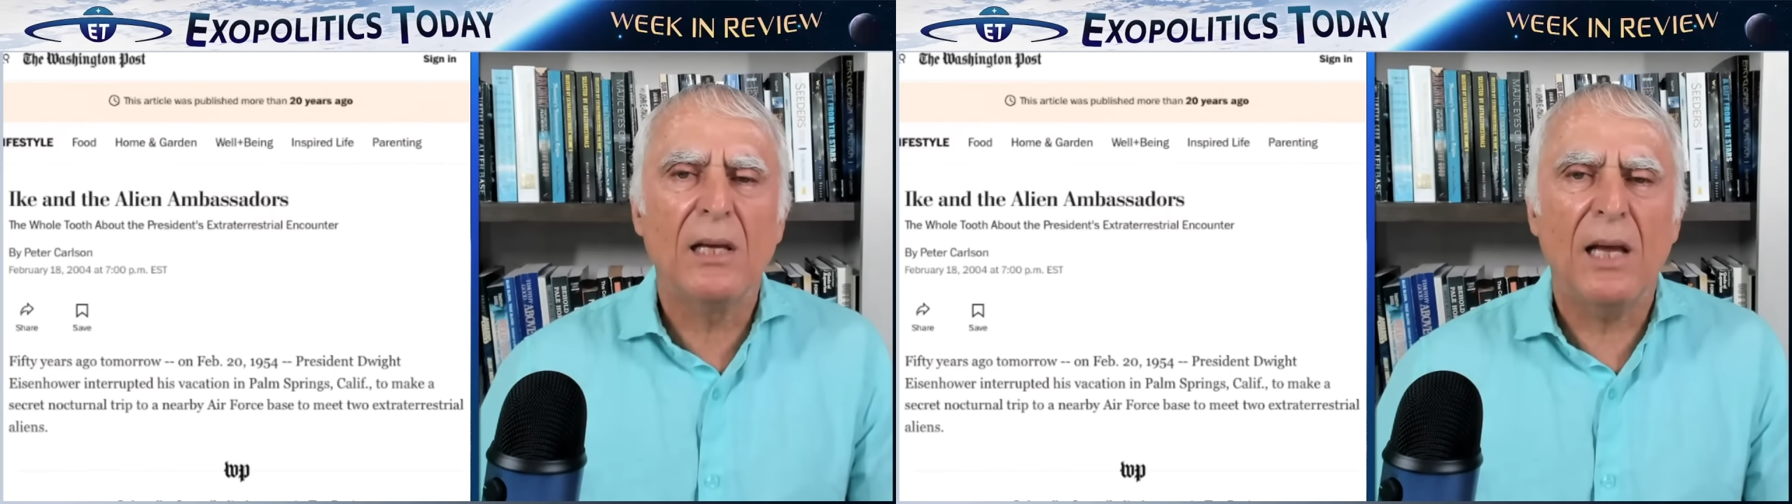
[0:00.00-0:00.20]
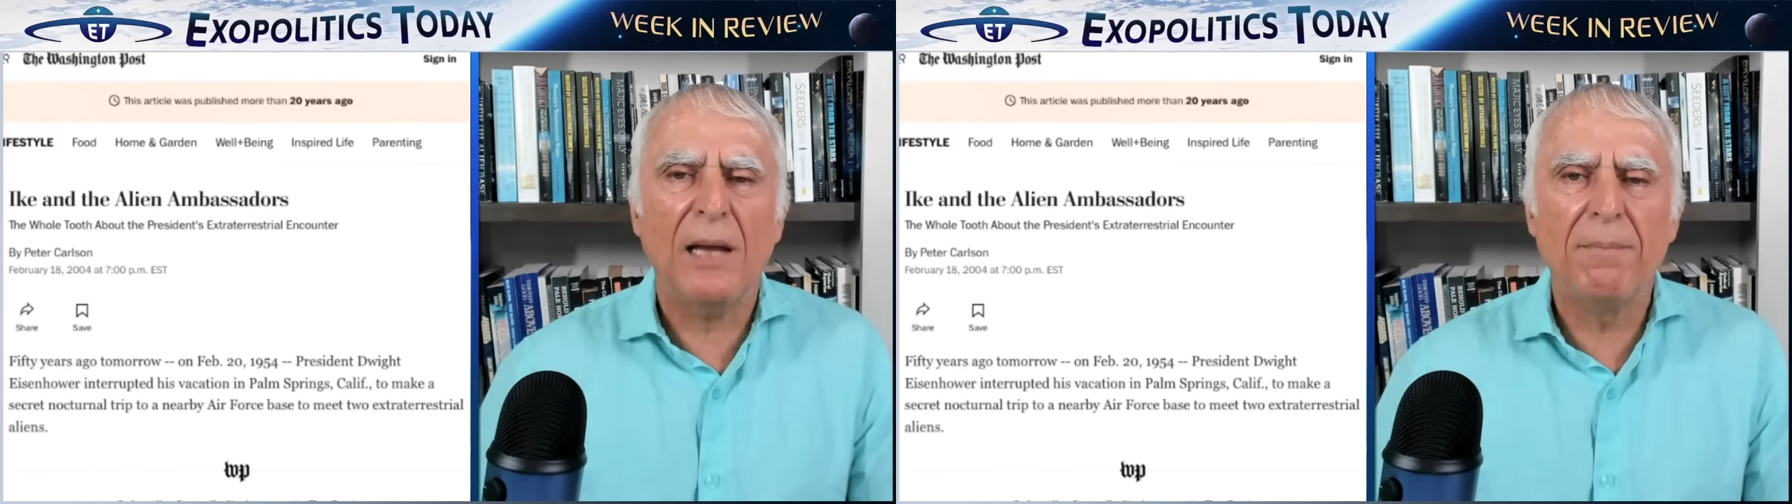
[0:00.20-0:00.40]

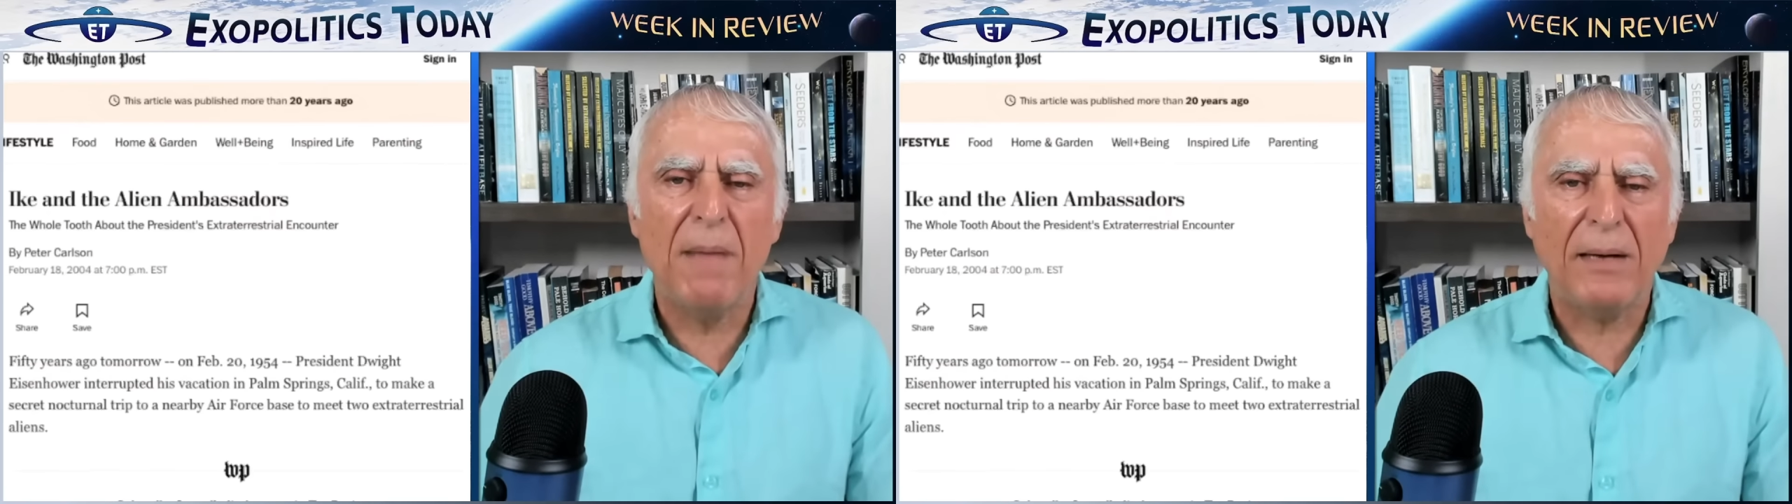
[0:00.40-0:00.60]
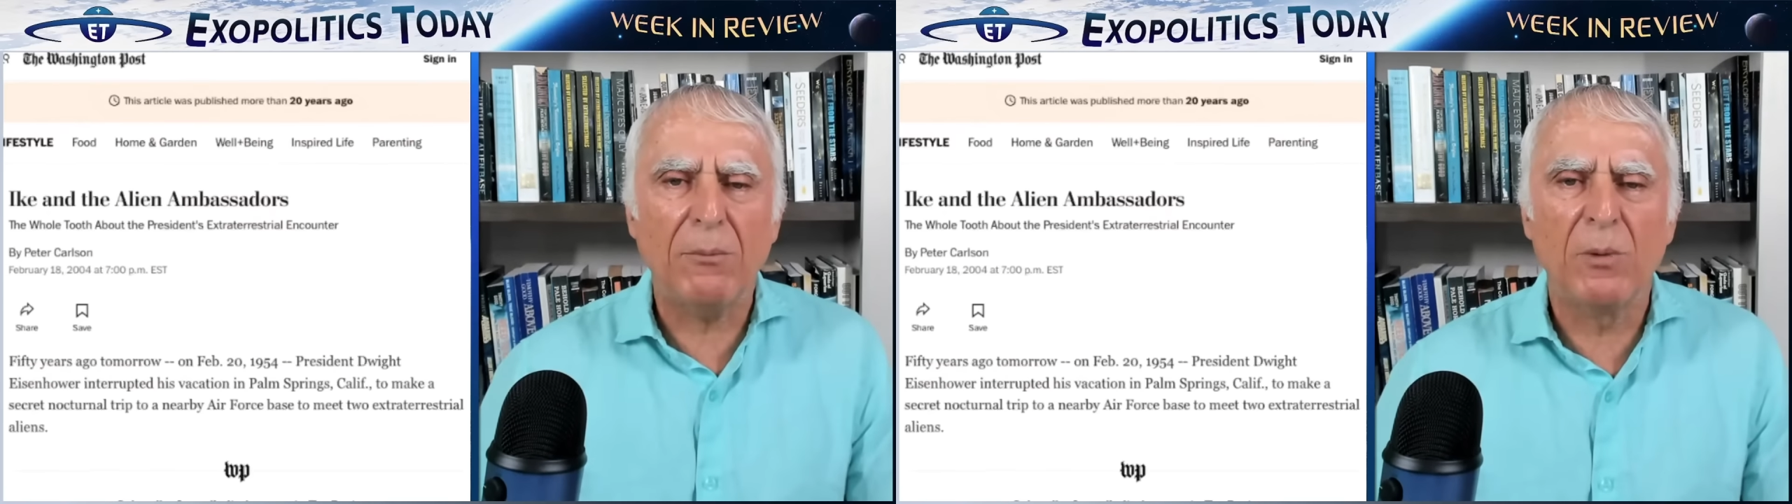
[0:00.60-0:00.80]
had
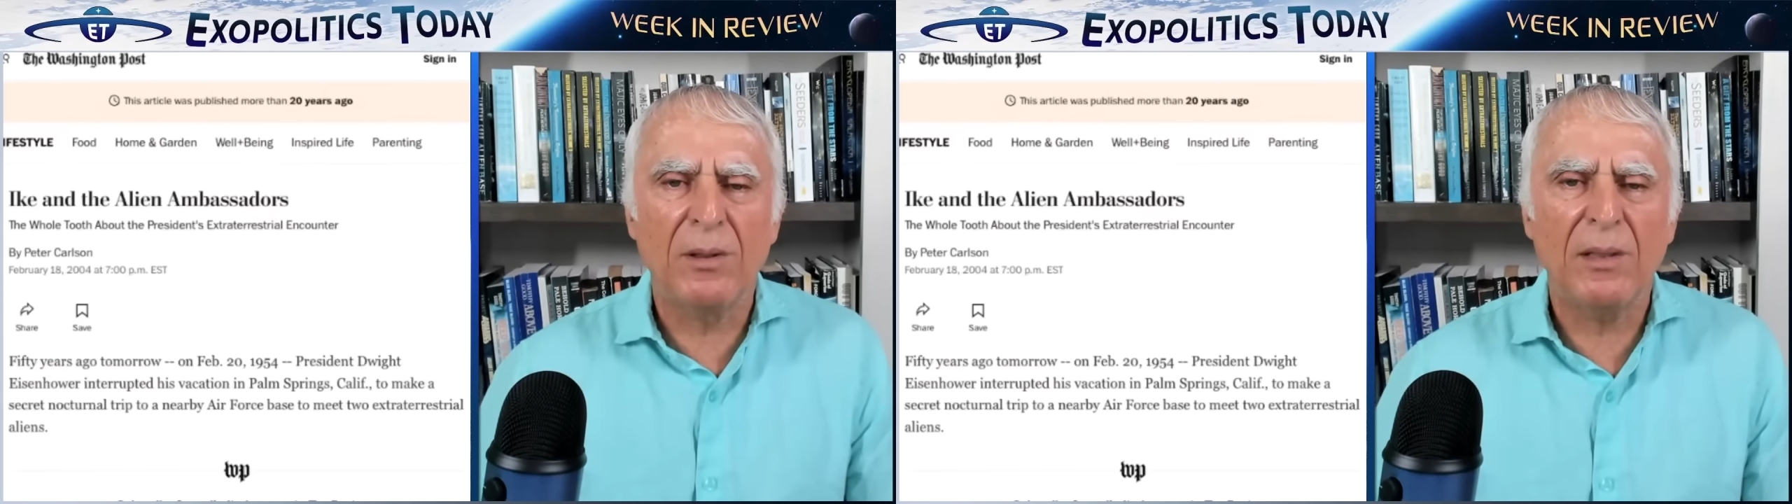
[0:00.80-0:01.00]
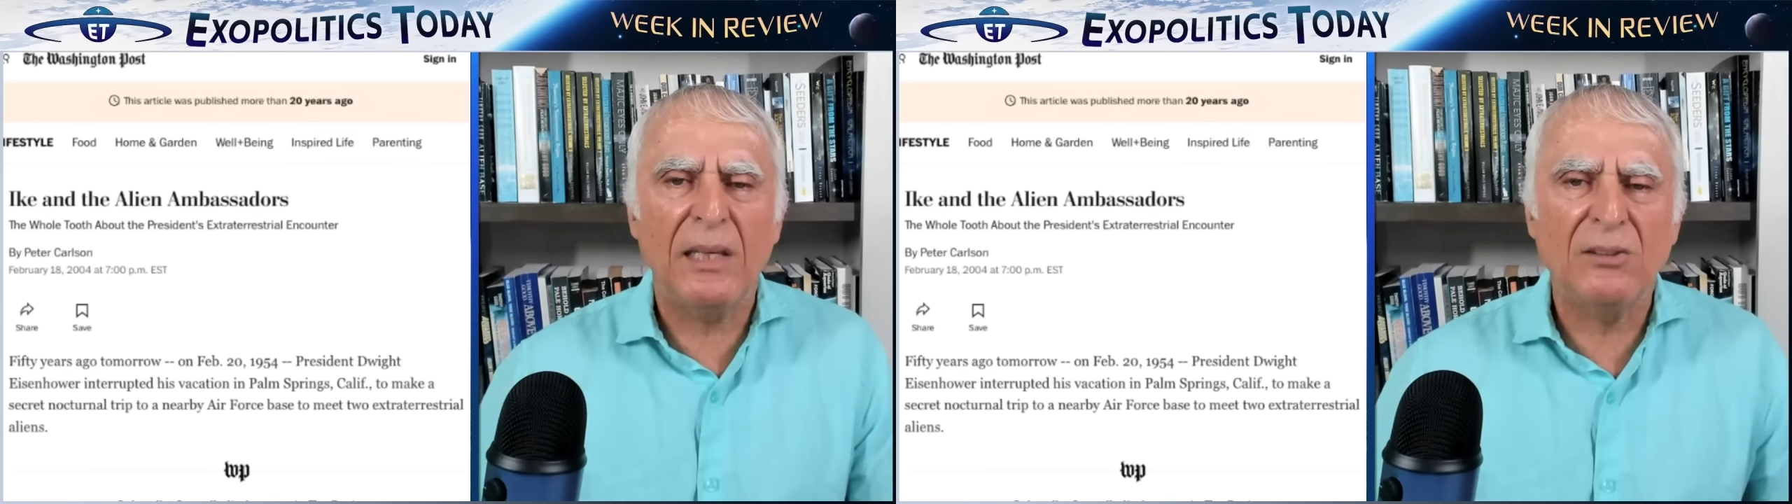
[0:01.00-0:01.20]
met
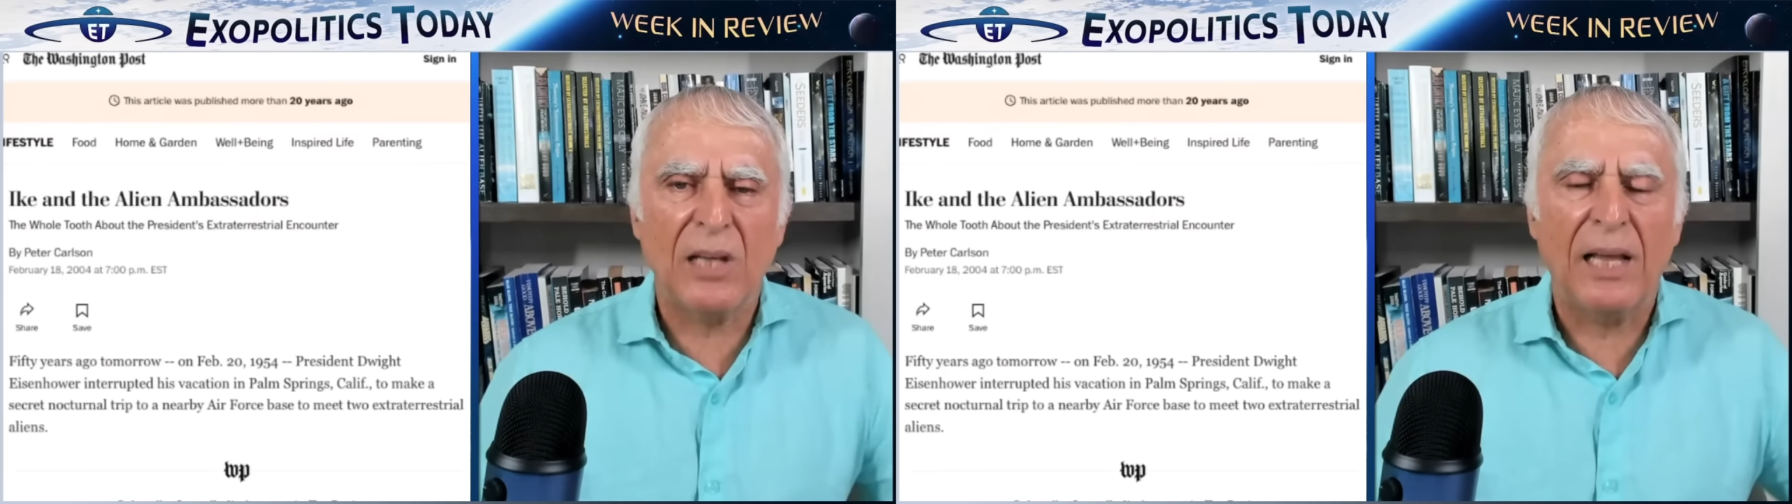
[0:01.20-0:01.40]
with these